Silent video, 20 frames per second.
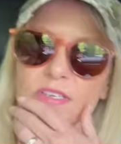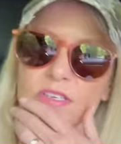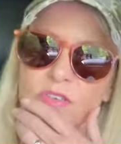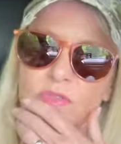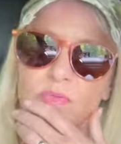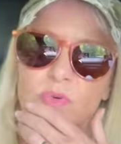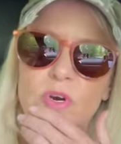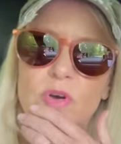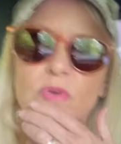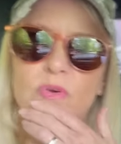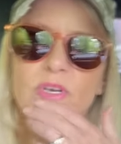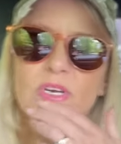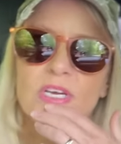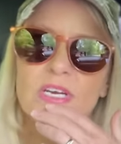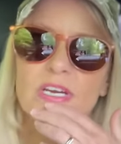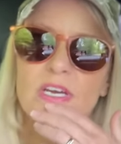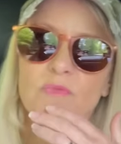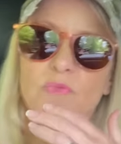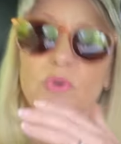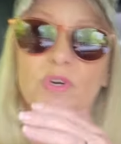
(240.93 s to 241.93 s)
this road,
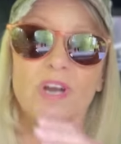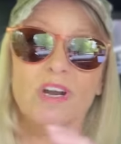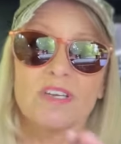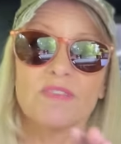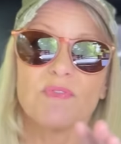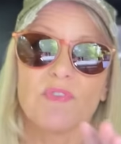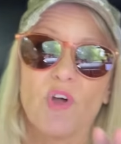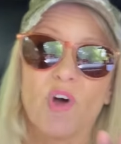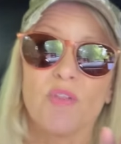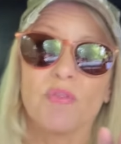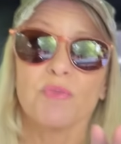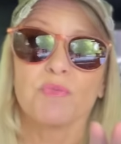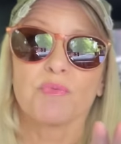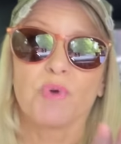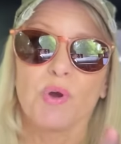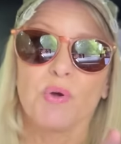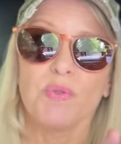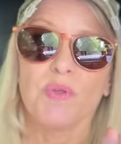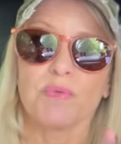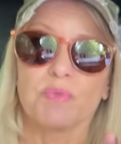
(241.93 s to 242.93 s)
and we're not even on the
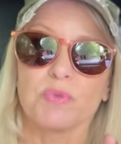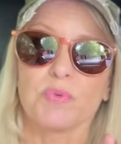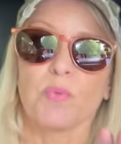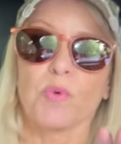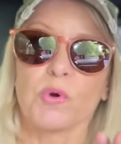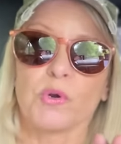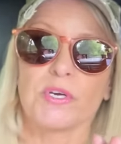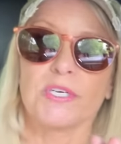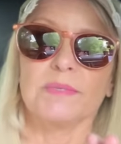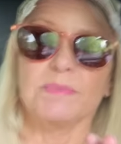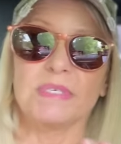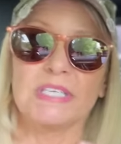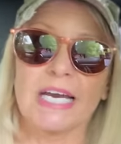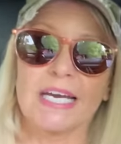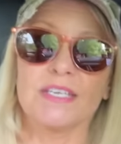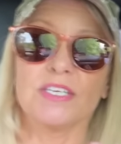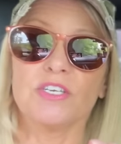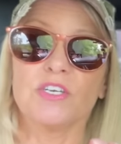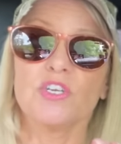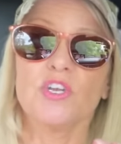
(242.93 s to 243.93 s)
road that was worrying me.
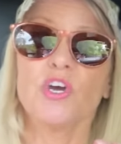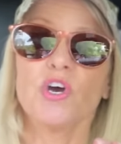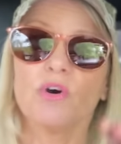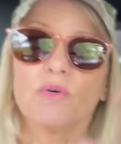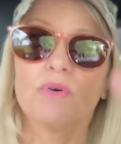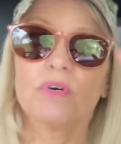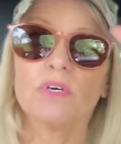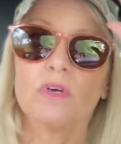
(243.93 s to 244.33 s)
I didn't know